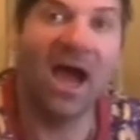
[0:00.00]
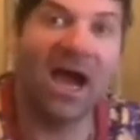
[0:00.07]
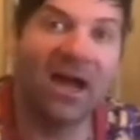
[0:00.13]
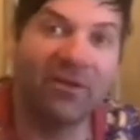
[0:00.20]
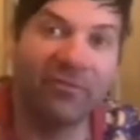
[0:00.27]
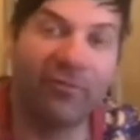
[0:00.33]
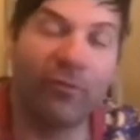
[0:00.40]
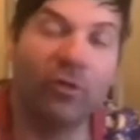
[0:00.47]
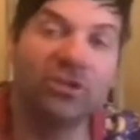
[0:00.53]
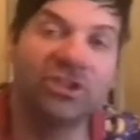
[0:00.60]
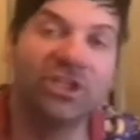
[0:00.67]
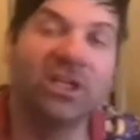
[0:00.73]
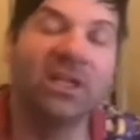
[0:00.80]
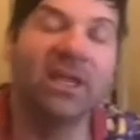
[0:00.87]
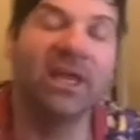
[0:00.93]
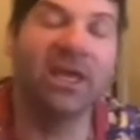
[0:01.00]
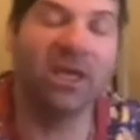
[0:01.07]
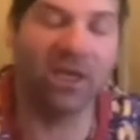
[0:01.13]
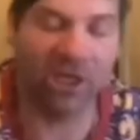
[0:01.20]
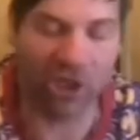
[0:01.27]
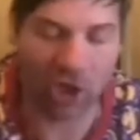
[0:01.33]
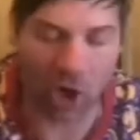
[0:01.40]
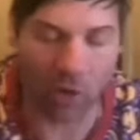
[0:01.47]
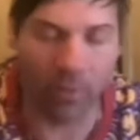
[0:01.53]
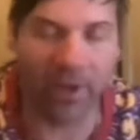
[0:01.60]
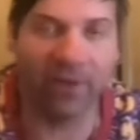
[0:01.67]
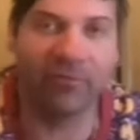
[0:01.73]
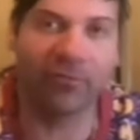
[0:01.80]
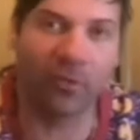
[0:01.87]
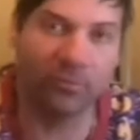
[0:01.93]
Unfortunately,
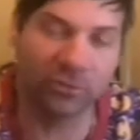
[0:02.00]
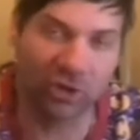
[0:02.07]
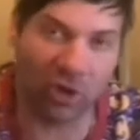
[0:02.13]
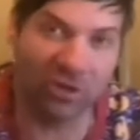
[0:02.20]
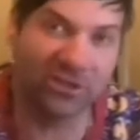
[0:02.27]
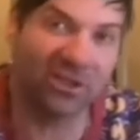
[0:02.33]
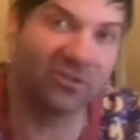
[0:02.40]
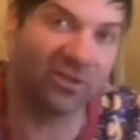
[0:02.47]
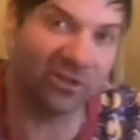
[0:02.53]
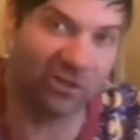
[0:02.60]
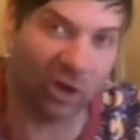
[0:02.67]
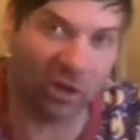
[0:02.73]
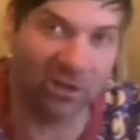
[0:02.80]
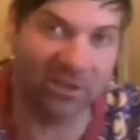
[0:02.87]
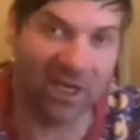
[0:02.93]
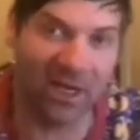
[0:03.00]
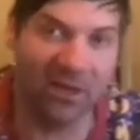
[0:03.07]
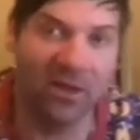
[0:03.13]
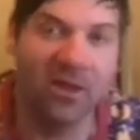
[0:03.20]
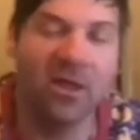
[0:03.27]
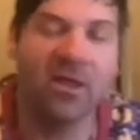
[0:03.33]
going from doctor to doctor,